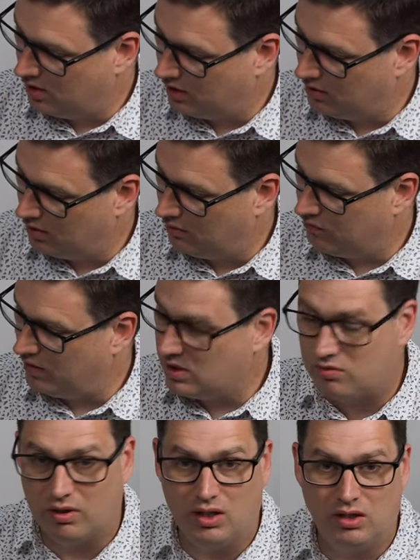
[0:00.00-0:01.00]
like the
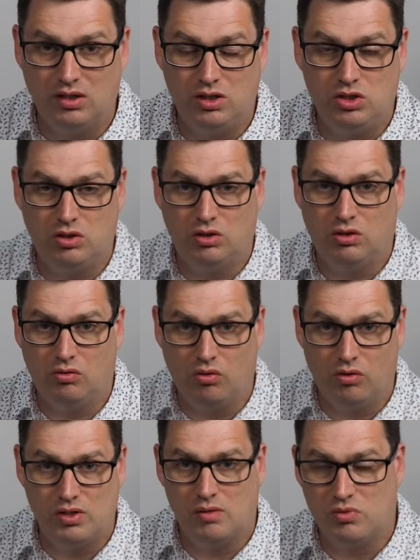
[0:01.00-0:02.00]
face recognition
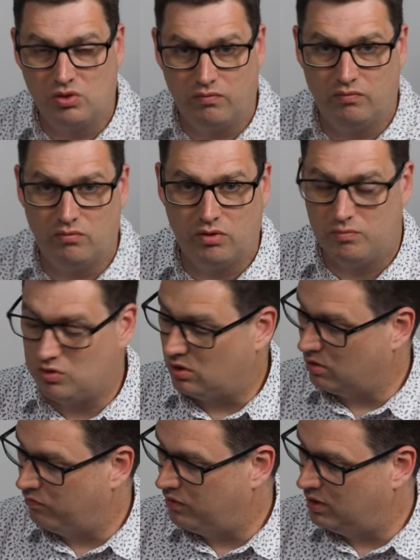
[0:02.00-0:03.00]
or some sort of
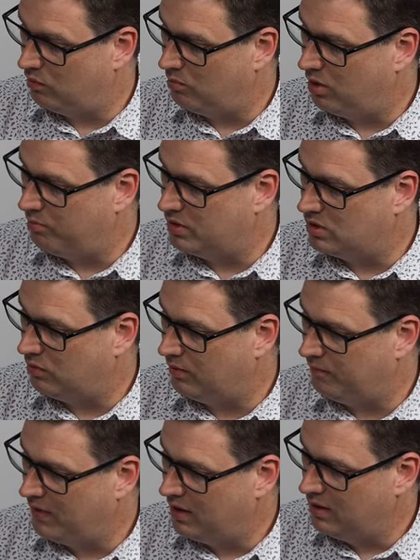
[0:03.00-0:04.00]
cryptography that we might be
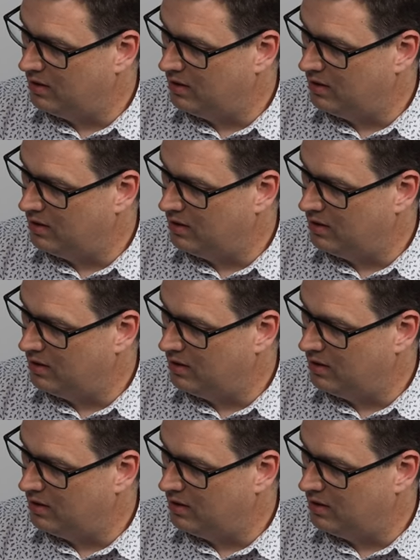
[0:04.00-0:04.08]
doing.